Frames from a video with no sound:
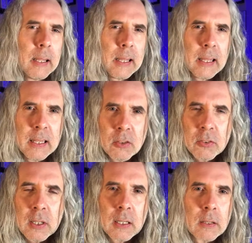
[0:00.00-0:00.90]

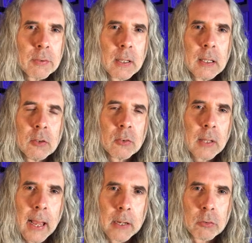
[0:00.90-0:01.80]
insignificant
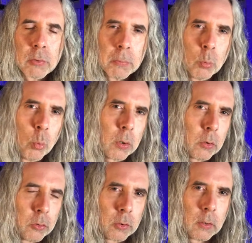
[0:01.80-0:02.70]
status from the
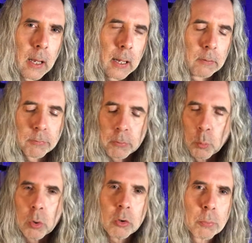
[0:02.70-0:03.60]

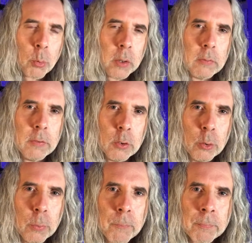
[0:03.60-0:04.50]
world's point of view,
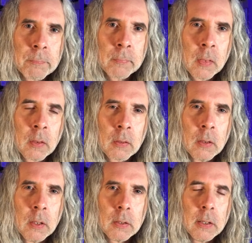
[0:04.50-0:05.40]

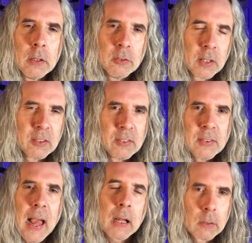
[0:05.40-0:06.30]
that is
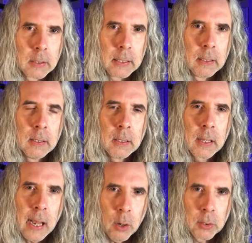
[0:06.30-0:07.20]
exactly
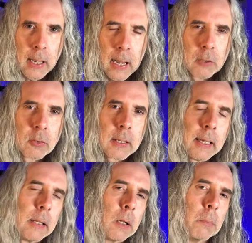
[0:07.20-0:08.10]
how God's
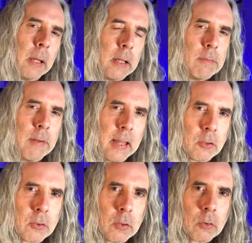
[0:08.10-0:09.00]
kingdom
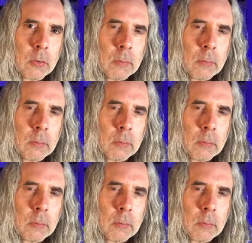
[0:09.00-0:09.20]
advances.